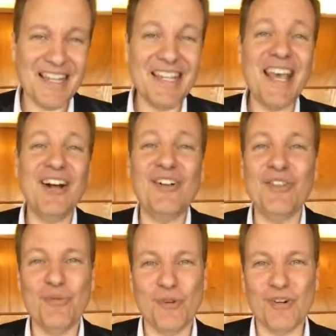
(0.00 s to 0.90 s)
Tell
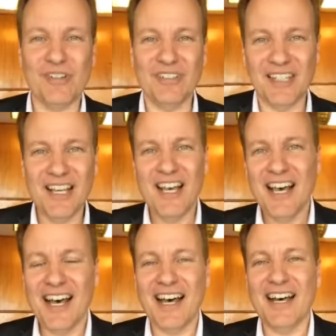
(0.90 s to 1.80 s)
the world
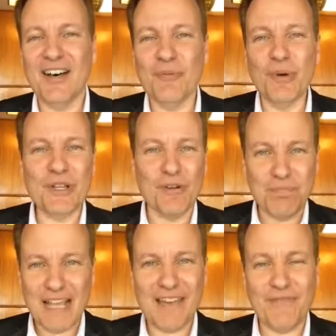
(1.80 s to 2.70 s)
what your
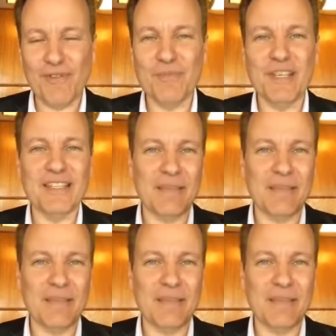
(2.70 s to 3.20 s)
platform is,